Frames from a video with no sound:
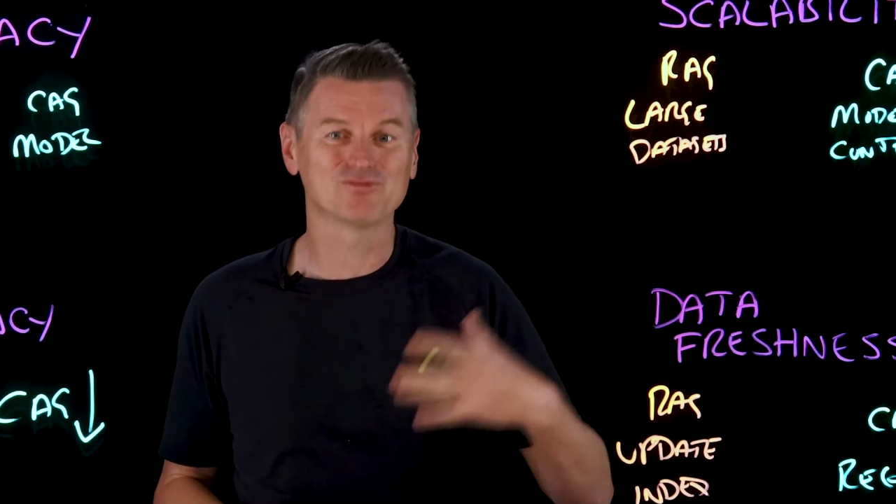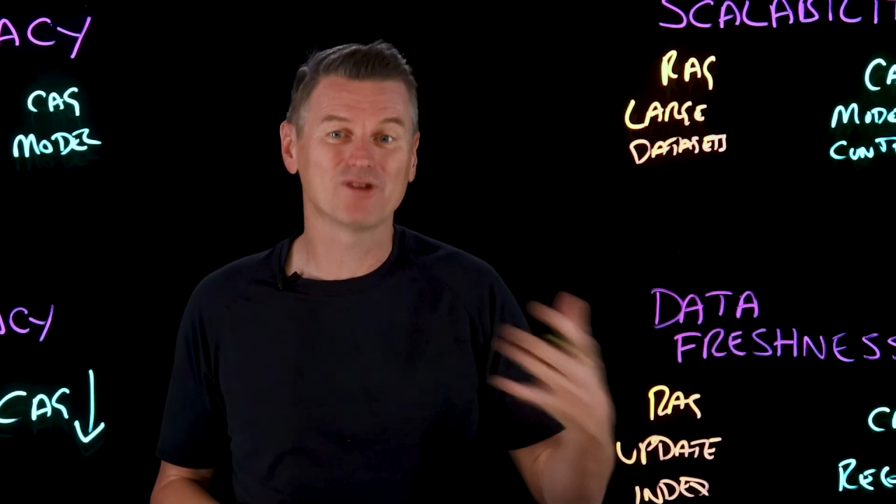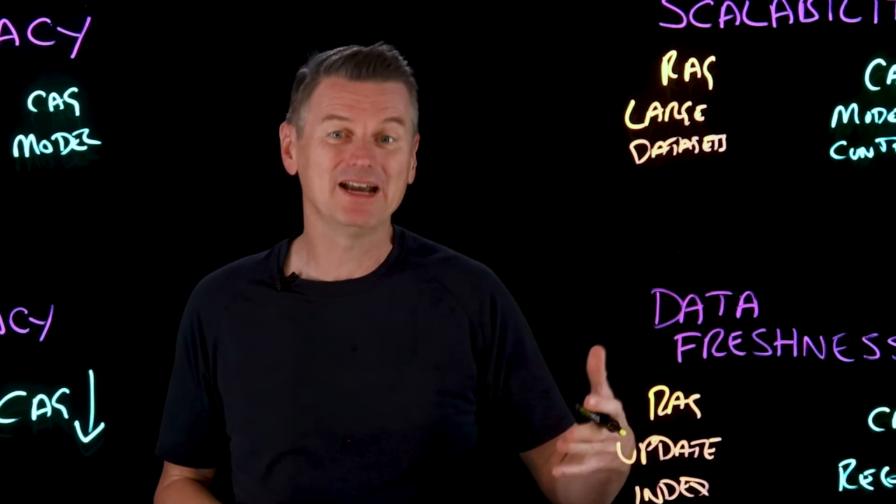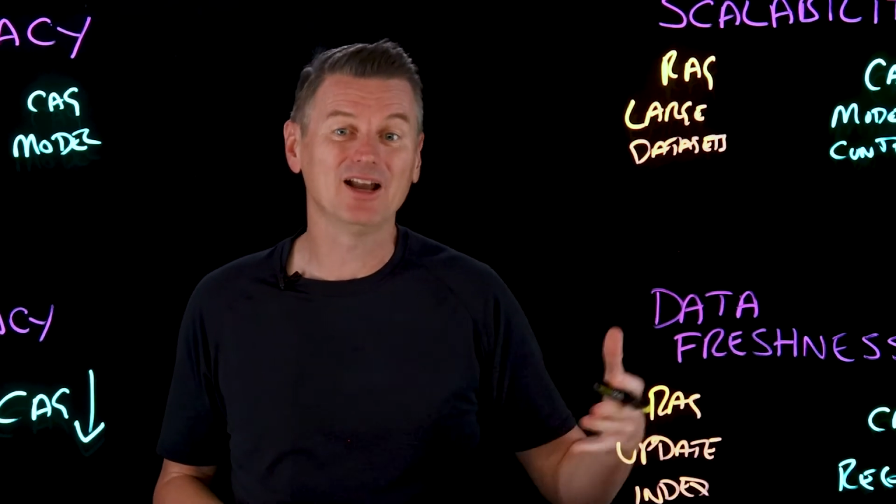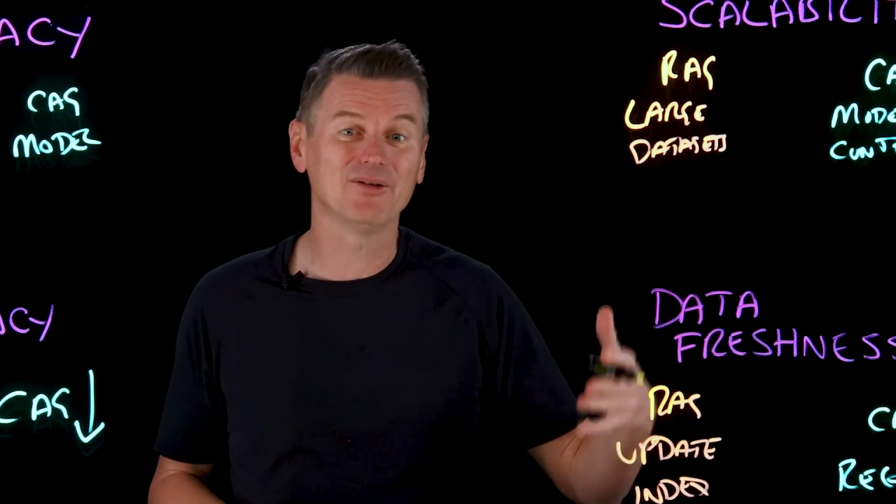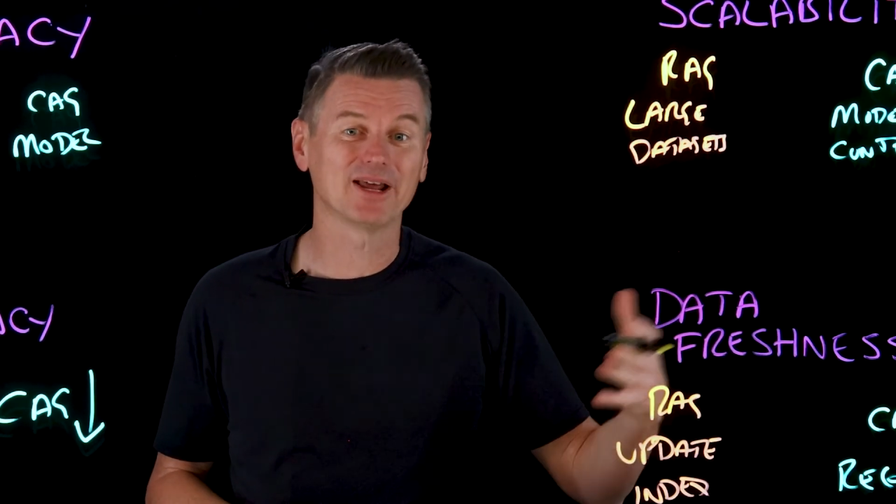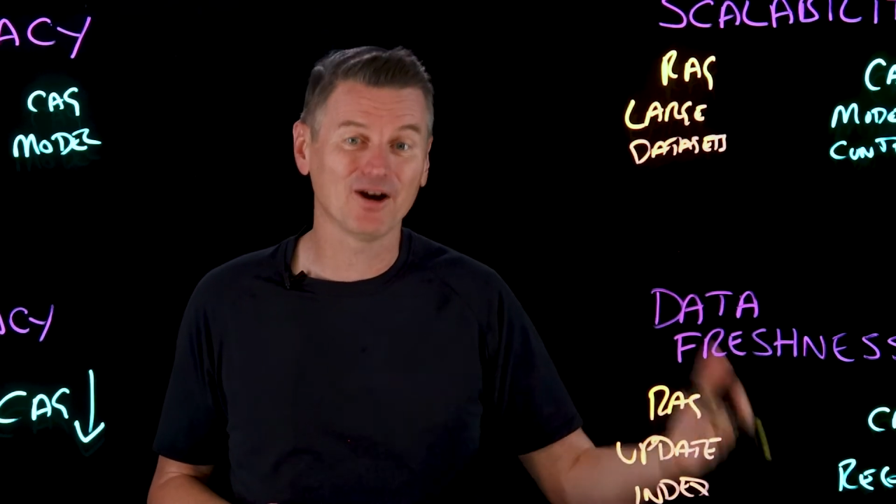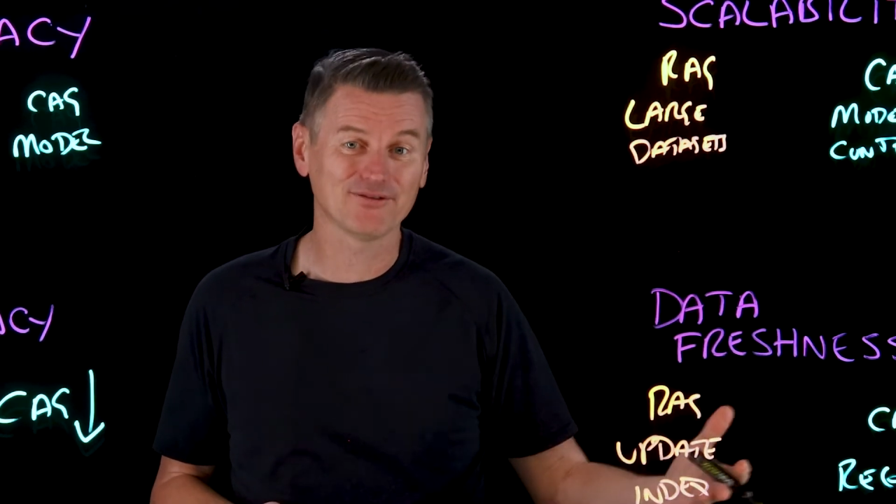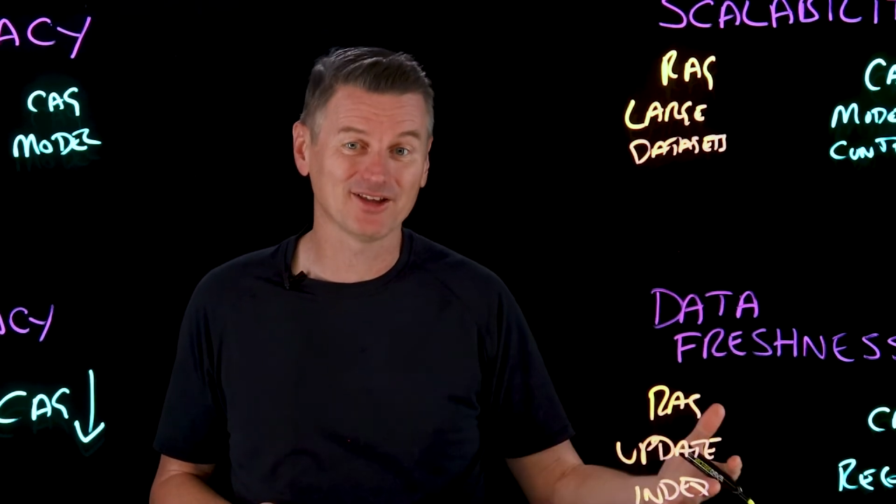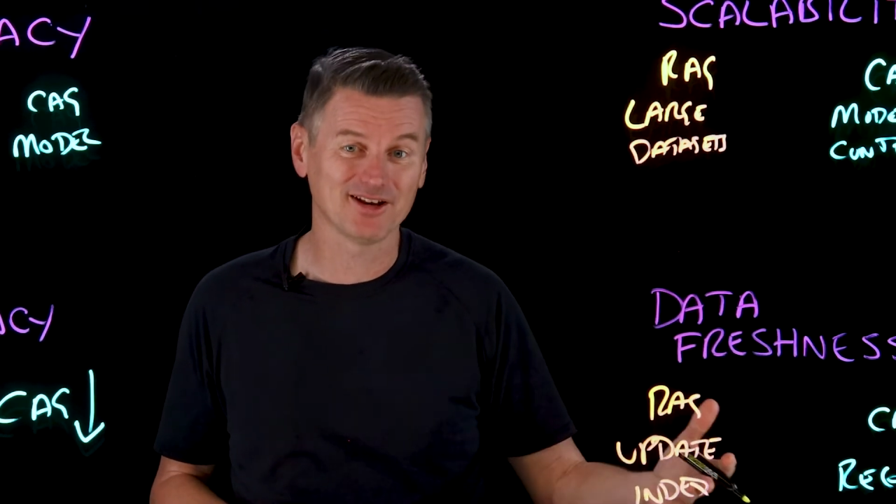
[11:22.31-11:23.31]
reloading
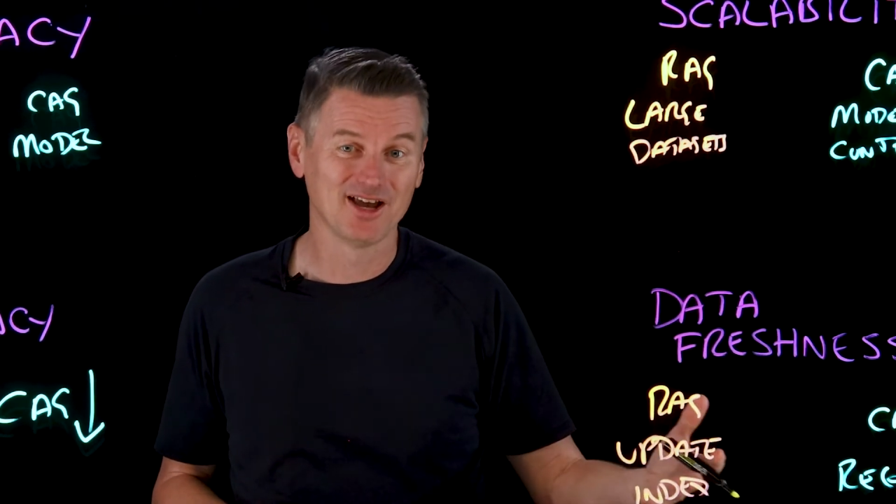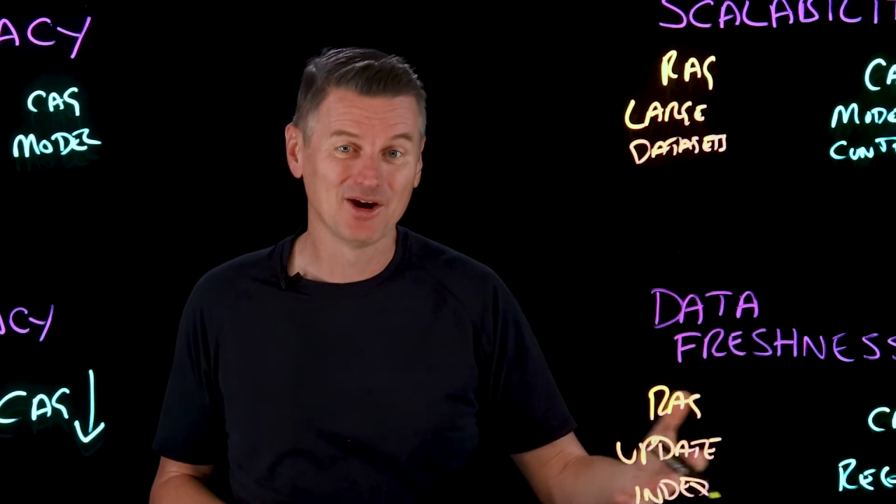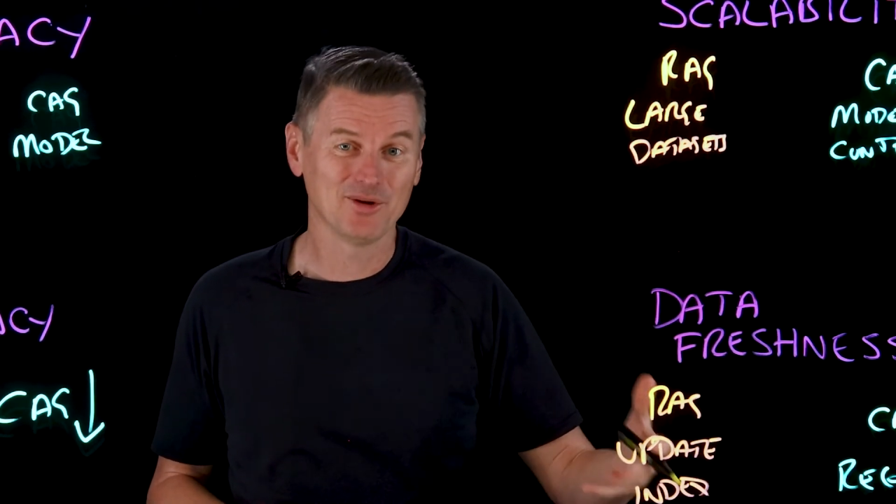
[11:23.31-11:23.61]
often,